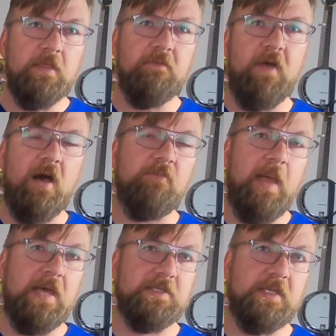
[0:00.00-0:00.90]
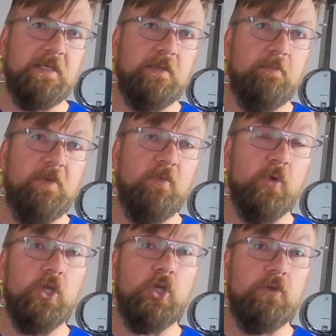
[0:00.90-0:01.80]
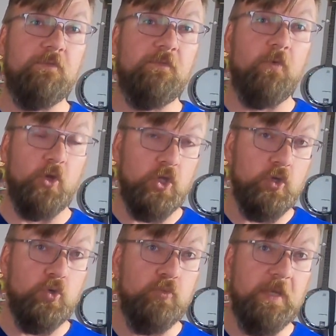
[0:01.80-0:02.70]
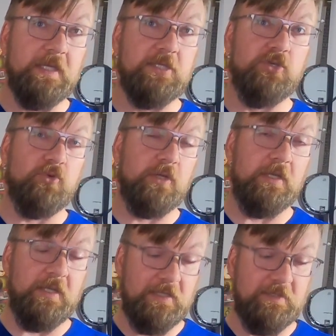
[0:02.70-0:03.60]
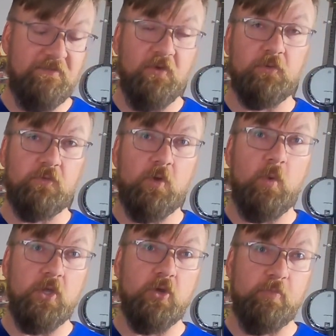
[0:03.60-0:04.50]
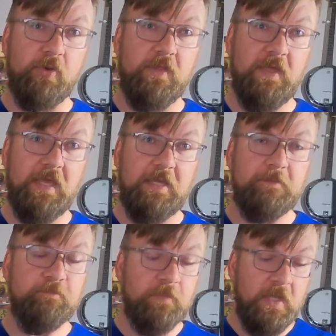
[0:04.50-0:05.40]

The valve mask can be really good for you because it's filtering what you're breathing in.